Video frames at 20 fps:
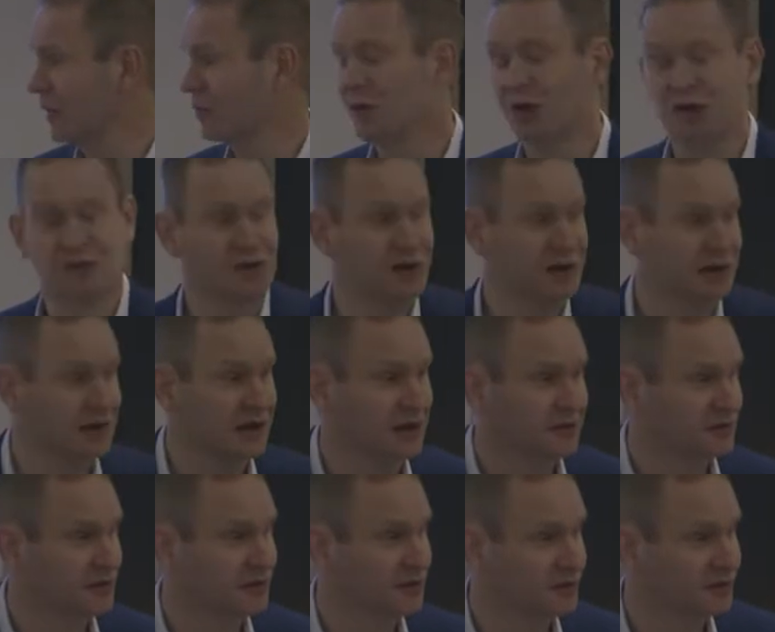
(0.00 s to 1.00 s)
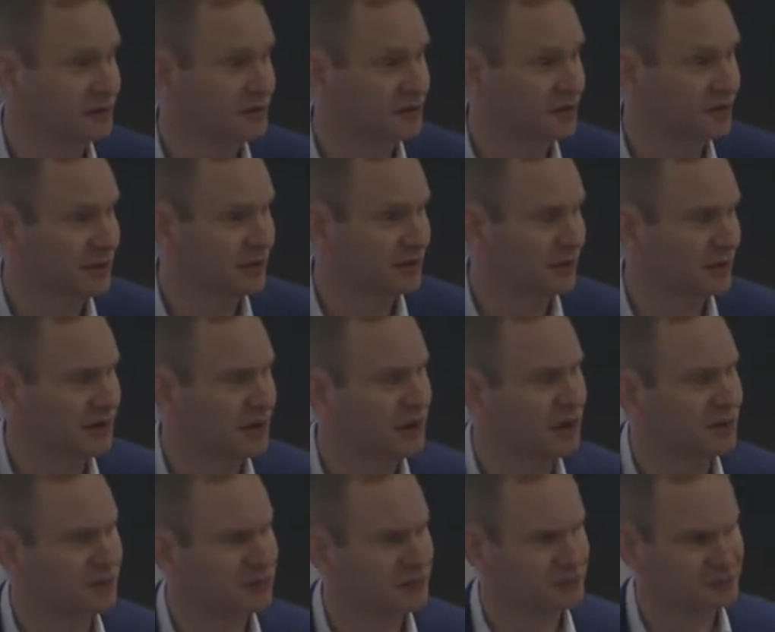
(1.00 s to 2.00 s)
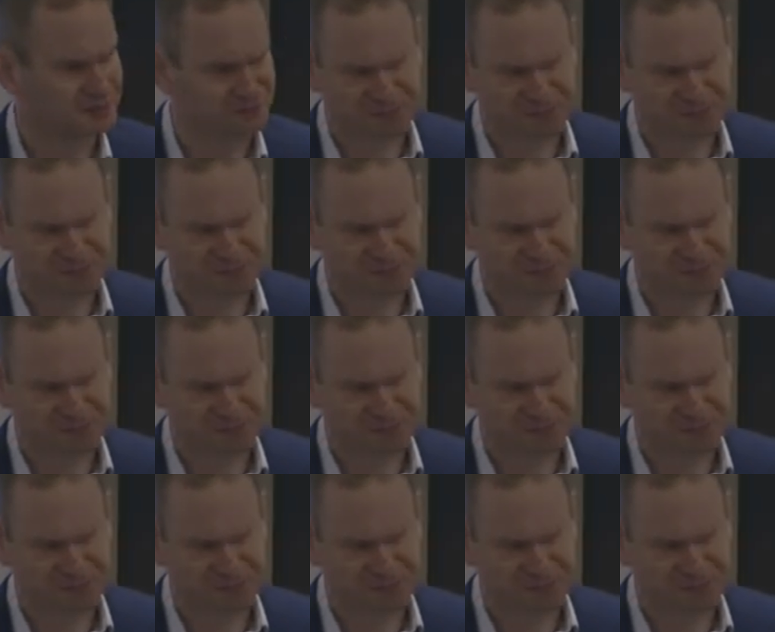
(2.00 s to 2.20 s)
weren't running lectures and doing everything else.